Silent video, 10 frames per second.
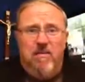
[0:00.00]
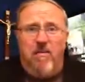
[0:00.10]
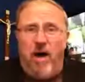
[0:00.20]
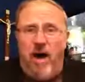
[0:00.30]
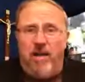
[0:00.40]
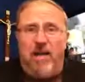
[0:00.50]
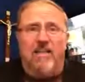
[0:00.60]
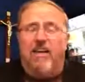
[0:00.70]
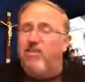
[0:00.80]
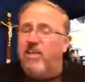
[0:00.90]
What? I
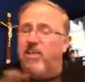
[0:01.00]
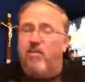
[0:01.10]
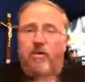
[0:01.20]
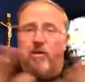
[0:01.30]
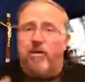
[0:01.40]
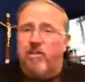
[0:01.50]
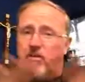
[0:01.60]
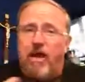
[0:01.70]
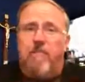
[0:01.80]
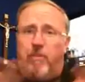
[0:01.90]
thought you said you weren't going to
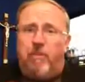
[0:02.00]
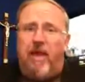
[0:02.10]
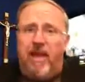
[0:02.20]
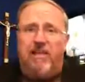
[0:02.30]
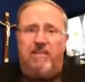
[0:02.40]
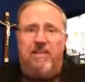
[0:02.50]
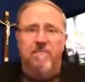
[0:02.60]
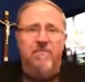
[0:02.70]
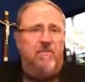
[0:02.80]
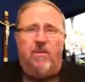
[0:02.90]
scramble planes
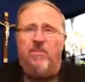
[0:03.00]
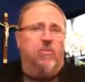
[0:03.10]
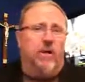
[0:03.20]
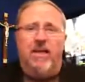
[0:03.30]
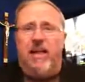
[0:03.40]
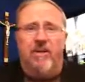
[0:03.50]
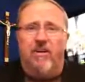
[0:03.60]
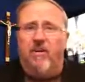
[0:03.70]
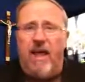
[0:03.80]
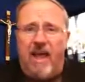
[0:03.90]
for a 29
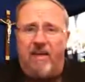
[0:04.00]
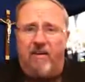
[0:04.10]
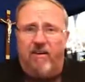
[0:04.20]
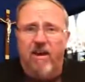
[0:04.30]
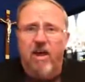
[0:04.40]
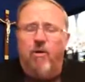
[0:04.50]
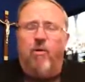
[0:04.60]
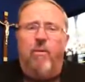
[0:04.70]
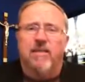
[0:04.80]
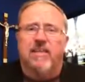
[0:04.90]
year old hacker.
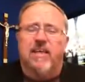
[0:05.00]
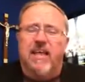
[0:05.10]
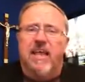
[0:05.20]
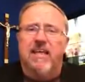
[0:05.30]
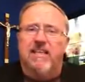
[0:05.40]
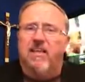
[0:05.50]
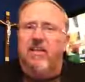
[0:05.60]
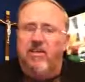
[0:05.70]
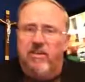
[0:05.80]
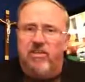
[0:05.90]
Well, once again, he's
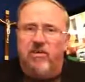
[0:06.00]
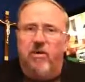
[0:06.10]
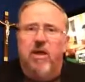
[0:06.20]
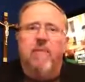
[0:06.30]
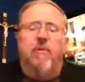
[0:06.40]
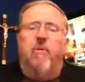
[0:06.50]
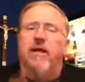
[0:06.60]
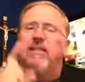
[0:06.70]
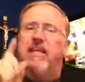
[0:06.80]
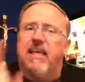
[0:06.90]
eluded you. But
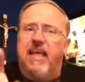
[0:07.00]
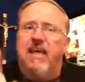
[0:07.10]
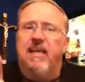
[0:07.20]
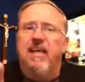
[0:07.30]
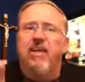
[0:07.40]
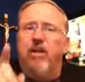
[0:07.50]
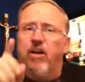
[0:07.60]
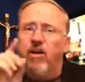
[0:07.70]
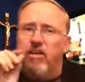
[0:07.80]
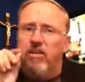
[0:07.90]
once again,
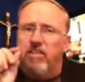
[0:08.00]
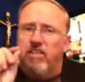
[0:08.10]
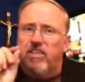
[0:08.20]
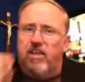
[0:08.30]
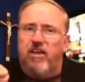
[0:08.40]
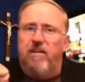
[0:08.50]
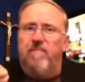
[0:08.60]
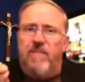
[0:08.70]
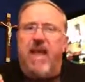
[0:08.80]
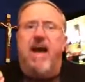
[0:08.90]
you're considered
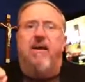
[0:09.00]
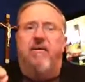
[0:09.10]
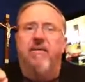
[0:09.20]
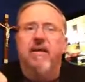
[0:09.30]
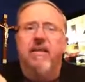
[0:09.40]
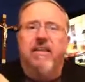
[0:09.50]
now.